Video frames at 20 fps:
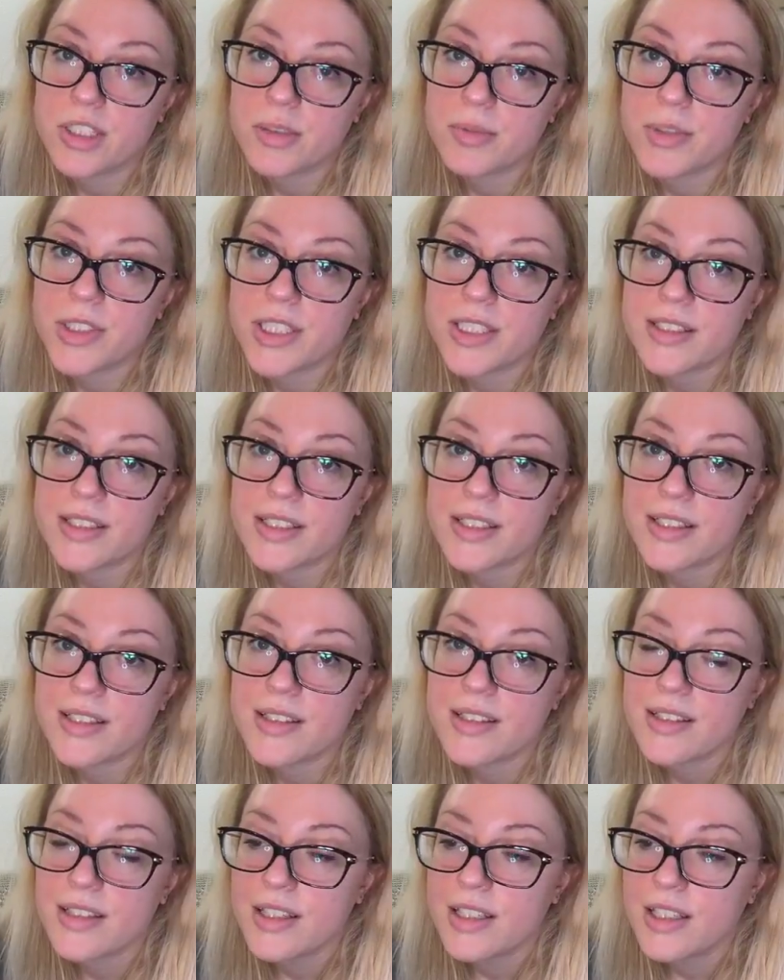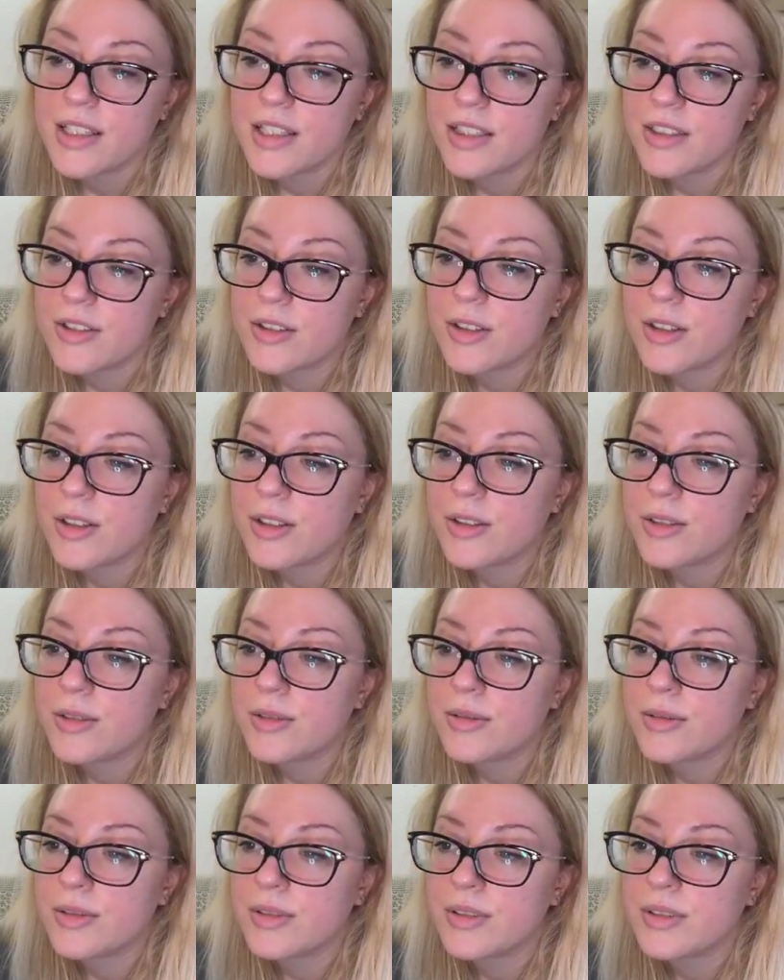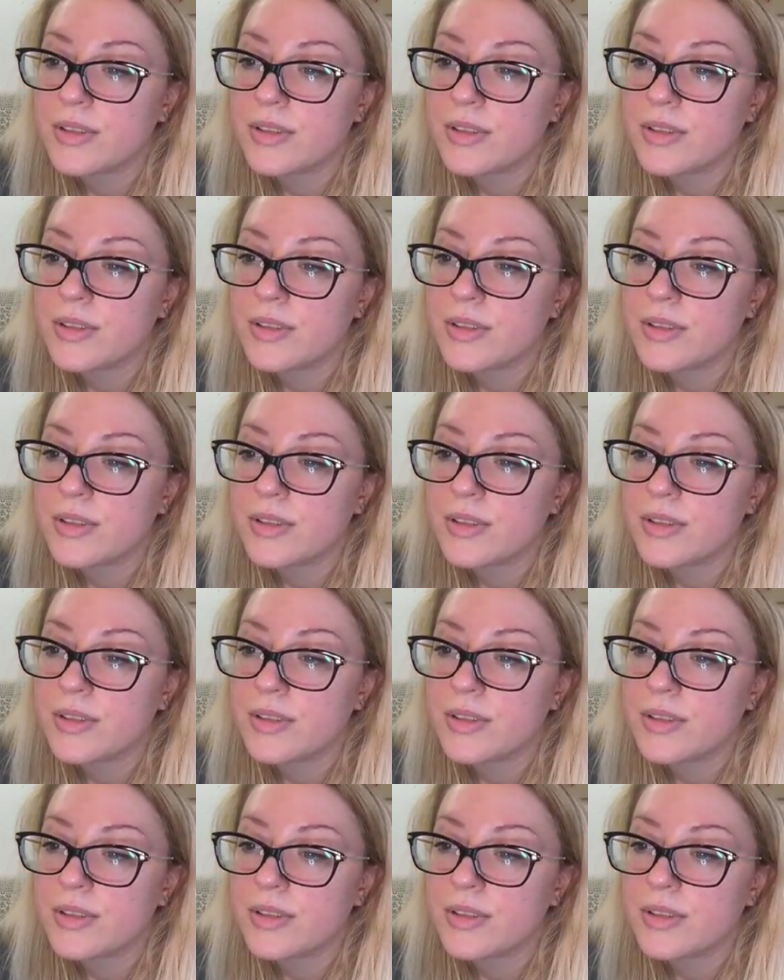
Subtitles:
experiences. So